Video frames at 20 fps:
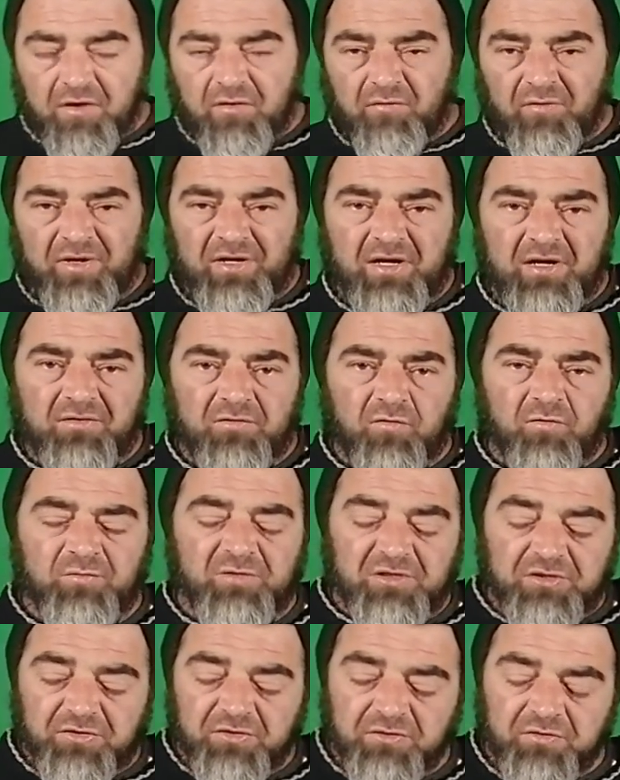know what I
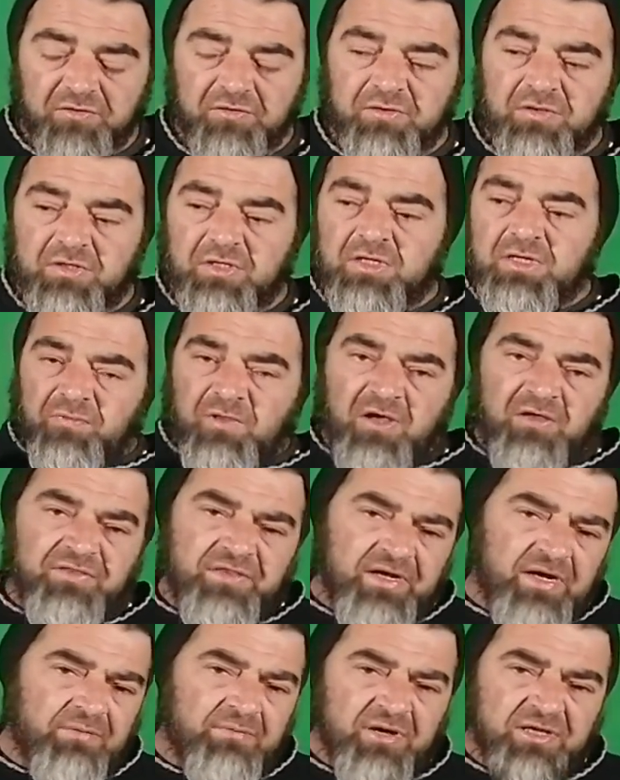normally do know
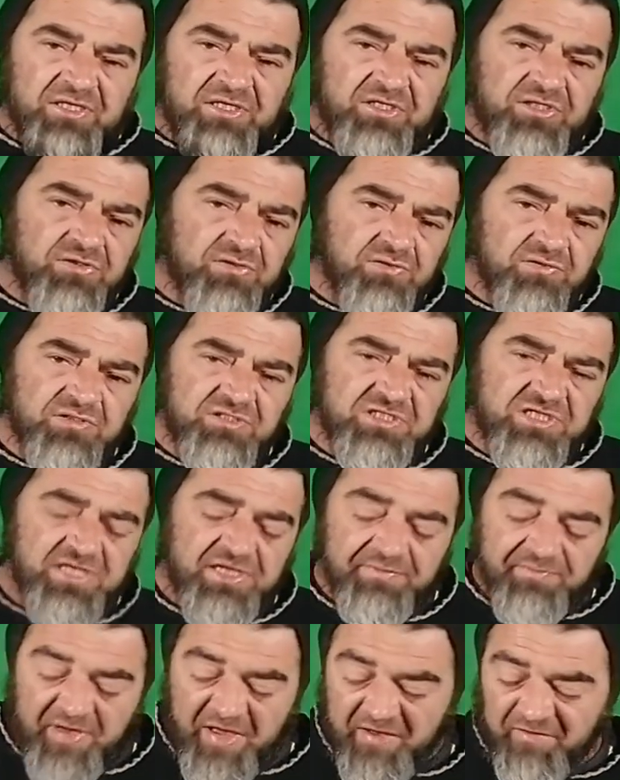that I'm a huge
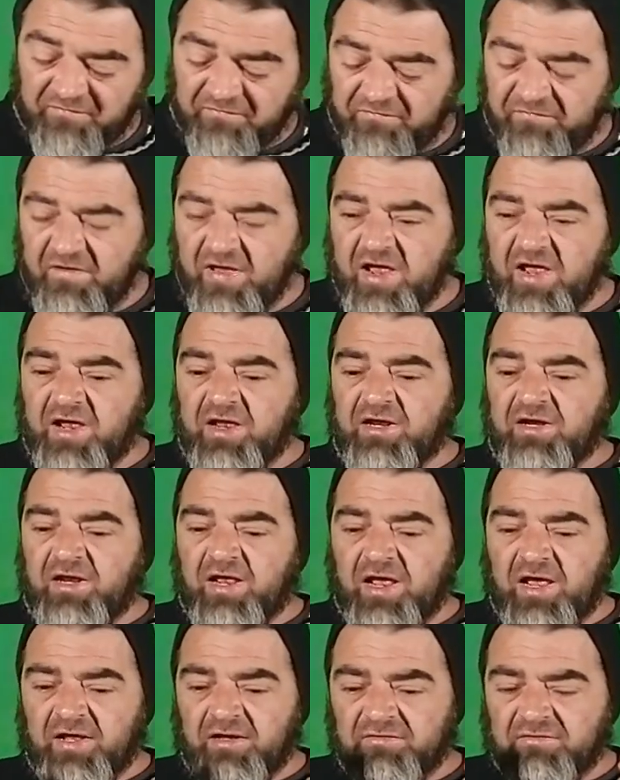He-Man fan
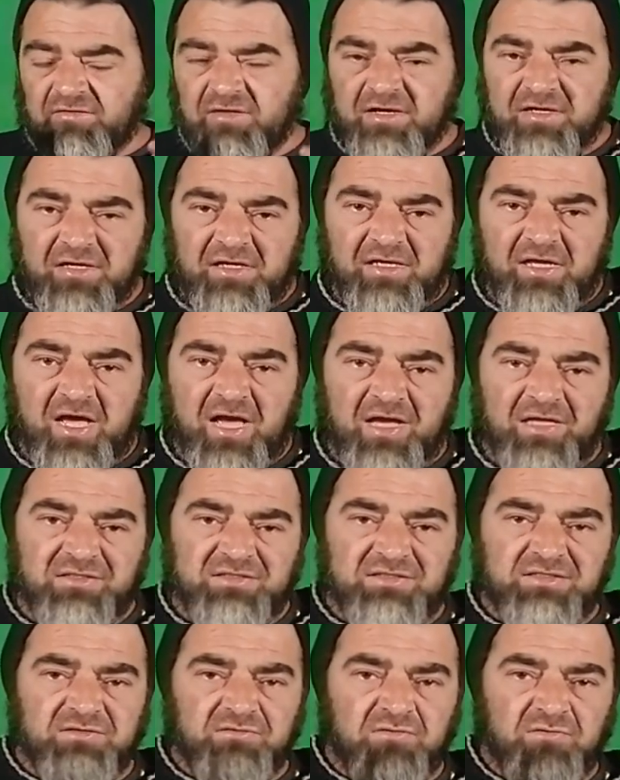and
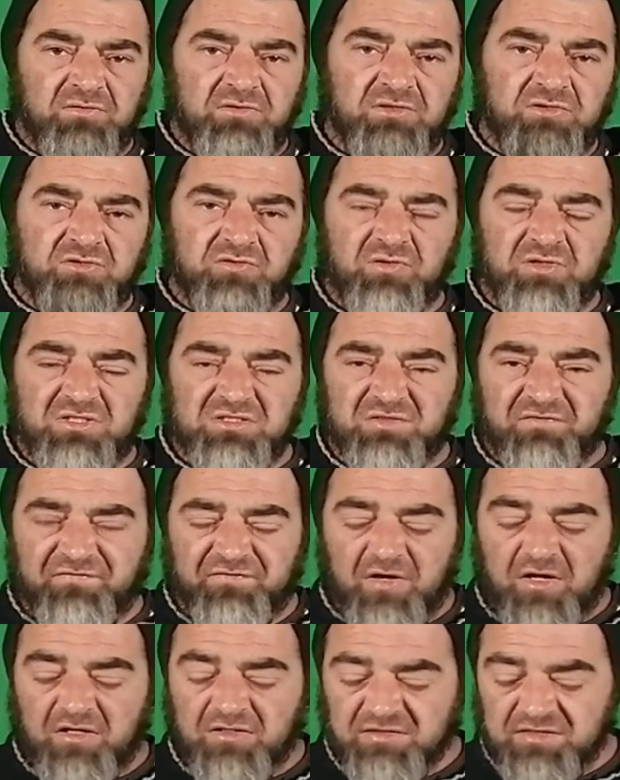Thundercats and all the toys
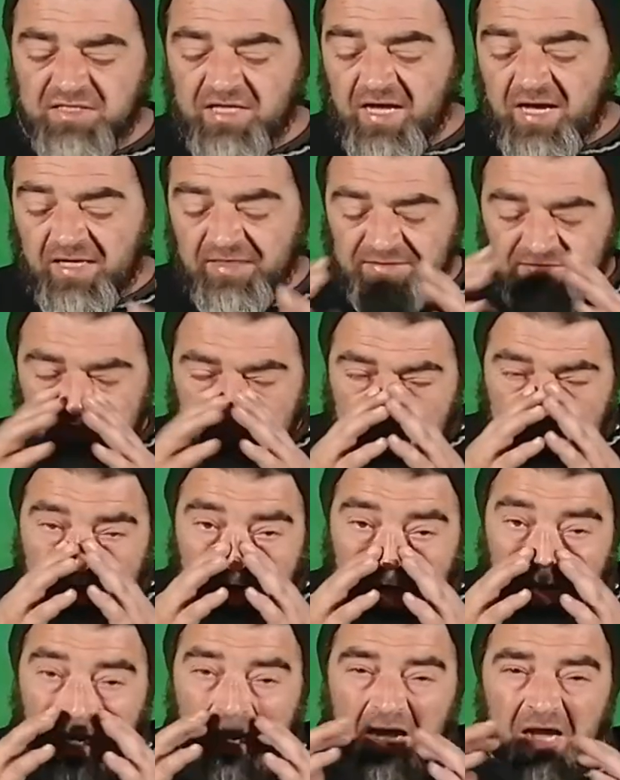of those lines.
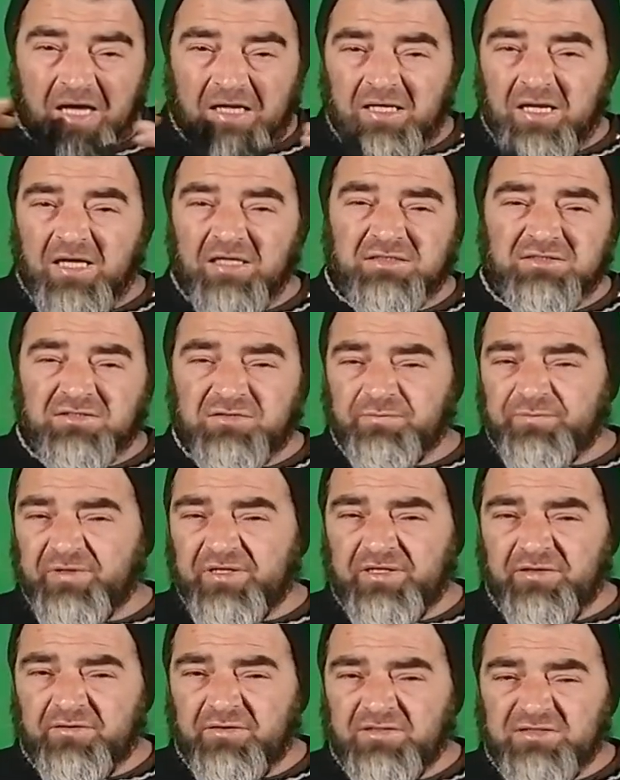I like
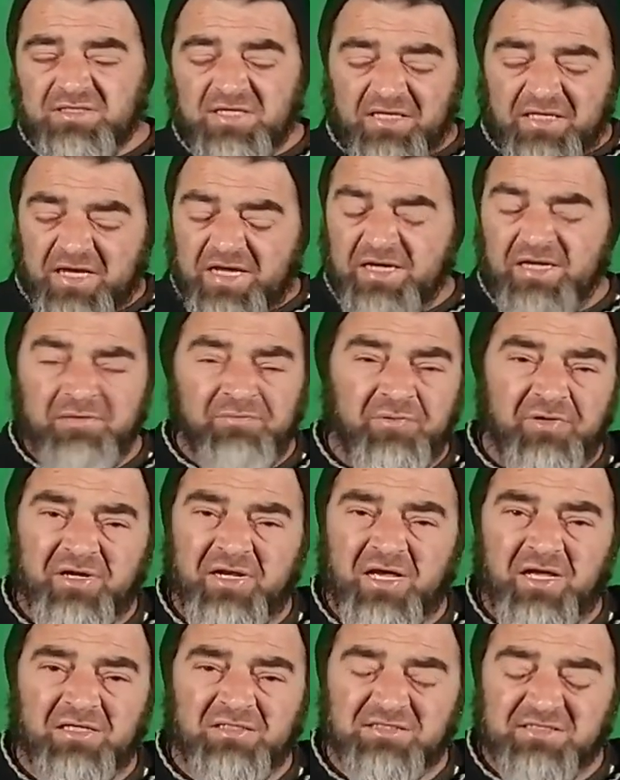superheroes like
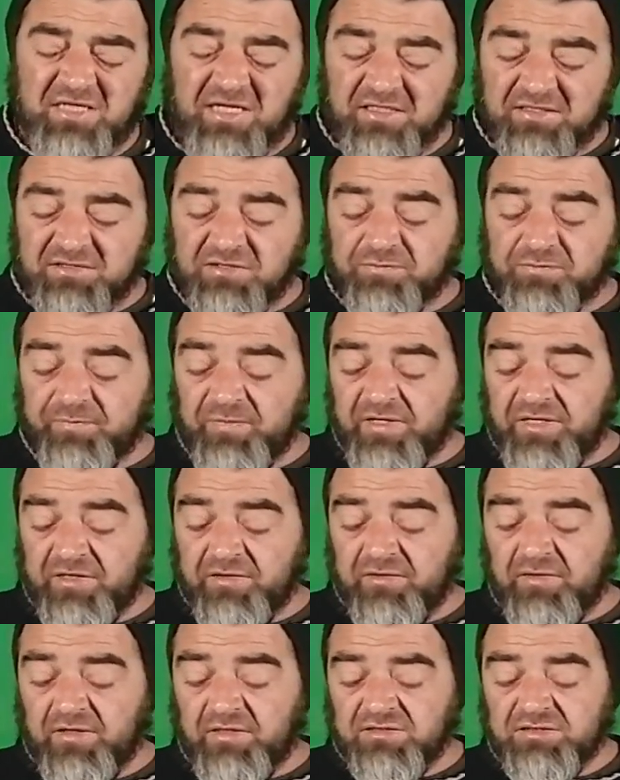anybody else likes
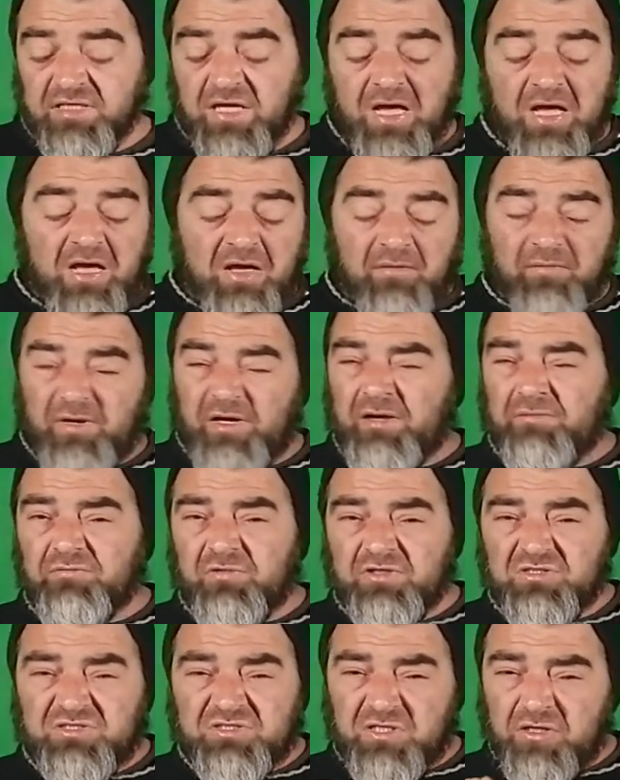superheroes, but I'm
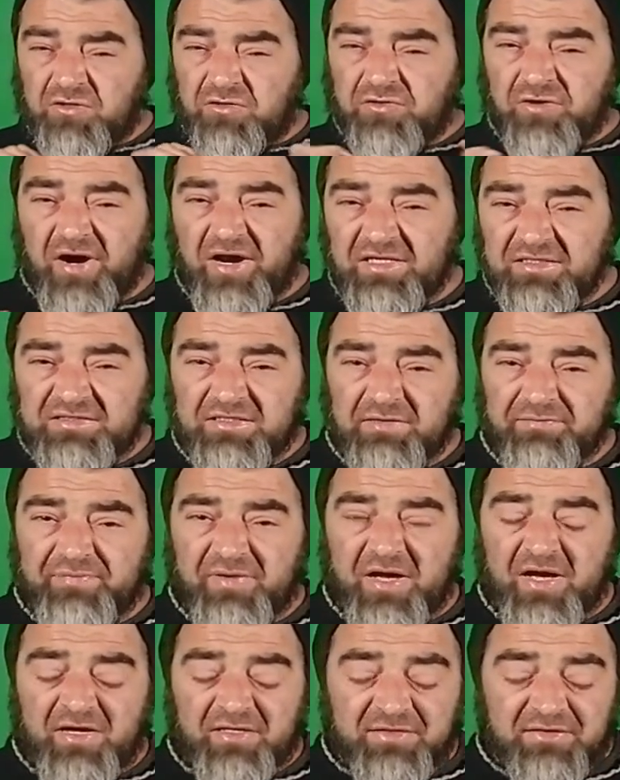not so crazy
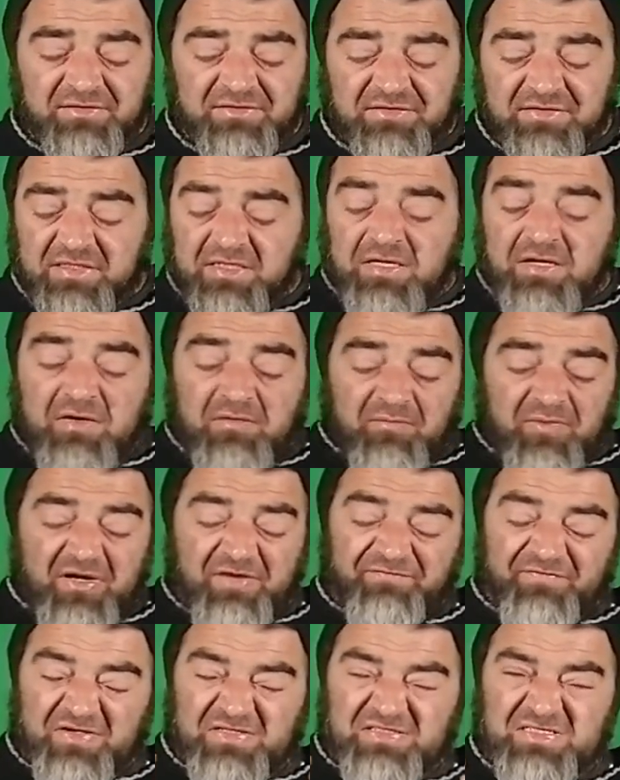about it.
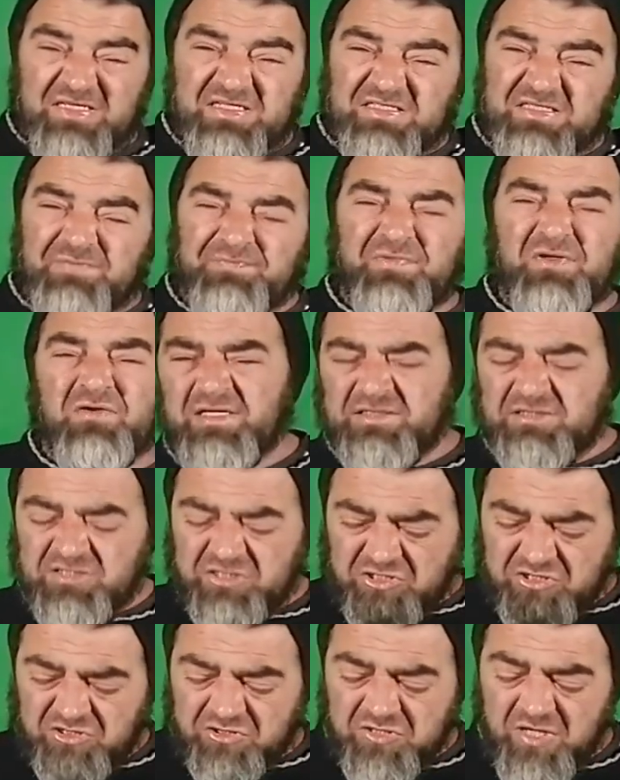But if I see something
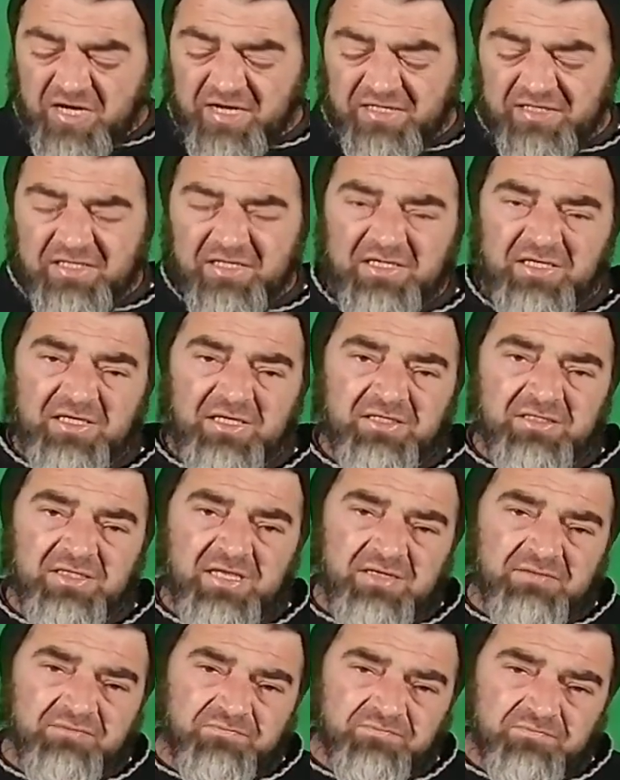that's striking and
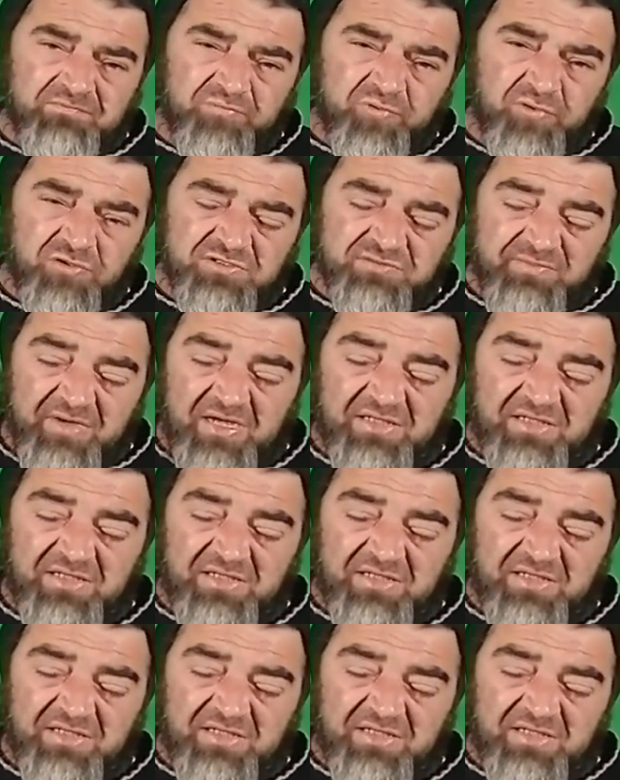that pulls